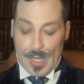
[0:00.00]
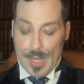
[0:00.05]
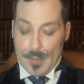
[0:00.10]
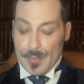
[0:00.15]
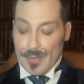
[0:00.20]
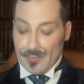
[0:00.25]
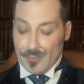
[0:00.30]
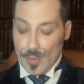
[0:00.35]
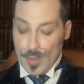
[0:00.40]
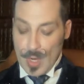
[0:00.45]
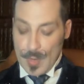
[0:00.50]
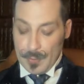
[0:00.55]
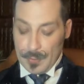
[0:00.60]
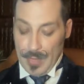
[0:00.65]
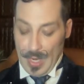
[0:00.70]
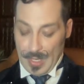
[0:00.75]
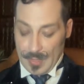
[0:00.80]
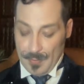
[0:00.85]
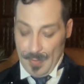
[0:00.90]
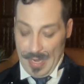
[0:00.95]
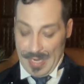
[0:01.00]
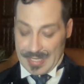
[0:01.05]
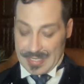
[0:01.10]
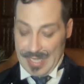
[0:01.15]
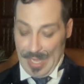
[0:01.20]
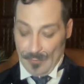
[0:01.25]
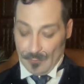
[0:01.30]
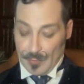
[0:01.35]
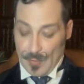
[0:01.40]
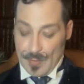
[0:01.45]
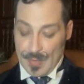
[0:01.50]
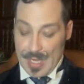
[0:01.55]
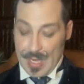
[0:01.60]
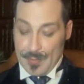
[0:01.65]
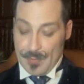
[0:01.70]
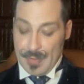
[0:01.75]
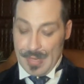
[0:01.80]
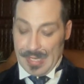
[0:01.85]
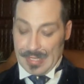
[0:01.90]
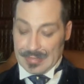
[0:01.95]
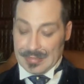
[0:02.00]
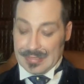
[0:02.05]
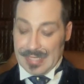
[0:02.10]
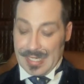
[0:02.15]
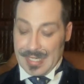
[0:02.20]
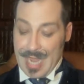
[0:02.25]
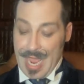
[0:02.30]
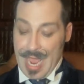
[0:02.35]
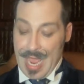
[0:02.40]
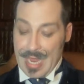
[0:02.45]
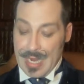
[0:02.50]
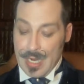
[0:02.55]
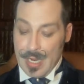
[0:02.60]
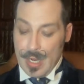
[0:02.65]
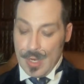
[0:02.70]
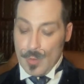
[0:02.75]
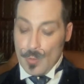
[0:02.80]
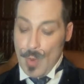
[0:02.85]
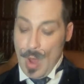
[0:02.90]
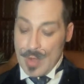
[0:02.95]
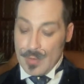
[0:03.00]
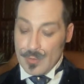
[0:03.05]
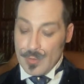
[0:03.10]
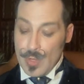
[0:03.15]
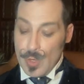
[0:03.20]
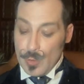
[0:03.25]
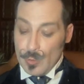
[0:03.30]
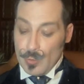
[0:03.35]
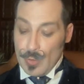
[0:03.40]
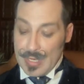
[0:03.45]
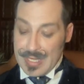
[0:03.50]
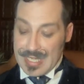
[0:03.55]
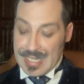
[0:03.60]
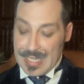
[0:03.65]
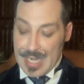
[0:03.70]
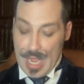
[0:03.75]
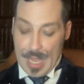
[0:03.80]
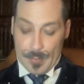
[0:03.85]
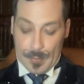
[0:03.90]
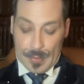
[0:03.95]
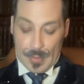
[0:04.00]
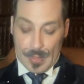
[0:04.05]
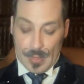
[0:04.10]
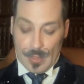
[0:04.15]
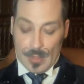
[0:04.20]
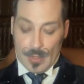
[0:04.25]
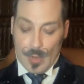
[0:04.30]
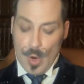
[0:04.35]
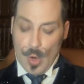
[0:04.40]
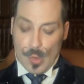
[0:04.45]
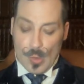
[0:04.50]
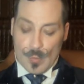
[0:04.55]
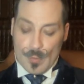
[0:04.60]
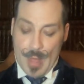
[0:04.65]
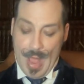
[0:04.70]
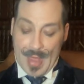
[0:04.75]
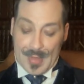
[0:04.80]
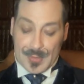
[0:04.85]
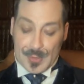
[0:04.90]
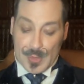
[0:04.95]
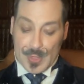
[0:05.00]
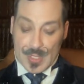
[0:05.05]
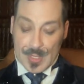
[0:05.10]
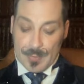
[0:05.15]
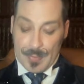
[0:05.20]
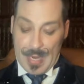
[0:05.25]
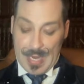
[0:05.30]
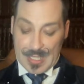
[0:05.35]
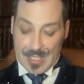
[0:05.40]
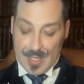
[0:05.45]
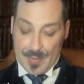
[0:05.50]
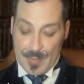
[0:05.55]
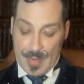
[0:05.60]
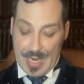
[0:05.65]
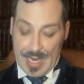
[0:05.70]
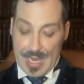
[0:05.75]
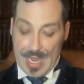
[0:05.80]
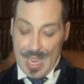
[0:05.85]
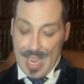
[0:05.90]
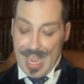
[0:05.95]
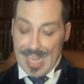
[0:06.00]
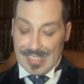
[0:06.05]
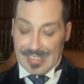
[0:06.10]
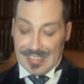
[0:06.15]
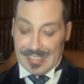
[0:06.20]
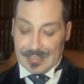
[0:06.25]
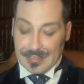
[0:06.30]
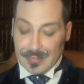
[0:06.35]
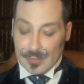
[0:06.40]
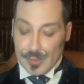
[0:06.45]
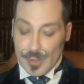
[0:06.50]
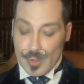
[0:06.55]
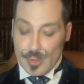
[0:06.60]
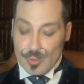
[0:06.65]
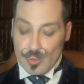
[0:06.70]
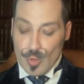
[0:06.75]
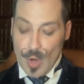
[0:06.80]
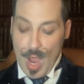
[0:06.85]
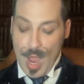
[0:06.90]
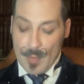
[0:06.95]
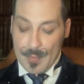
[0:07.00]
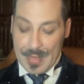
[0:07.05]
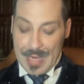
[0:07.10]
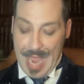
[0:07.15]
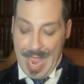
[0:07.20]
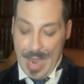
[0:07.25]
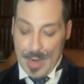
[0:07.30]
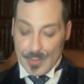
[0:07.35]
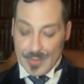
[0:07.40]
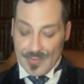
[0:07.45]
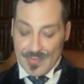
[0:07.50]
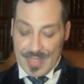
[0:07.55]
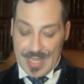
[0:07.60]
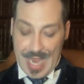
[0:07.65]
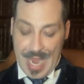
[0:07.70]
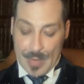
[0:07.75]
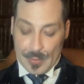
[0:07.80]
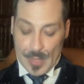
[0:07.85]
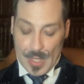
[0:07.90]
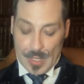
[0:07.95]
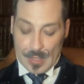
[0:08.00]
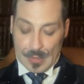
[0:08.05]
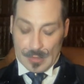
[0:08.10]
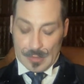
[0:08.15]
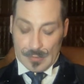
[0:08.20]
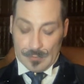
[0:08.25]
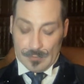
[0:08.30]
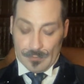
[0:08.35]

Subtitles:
Before I pluck myself from the abyss, said I, when risen up, O master, speak to me a little to draw me out of the error.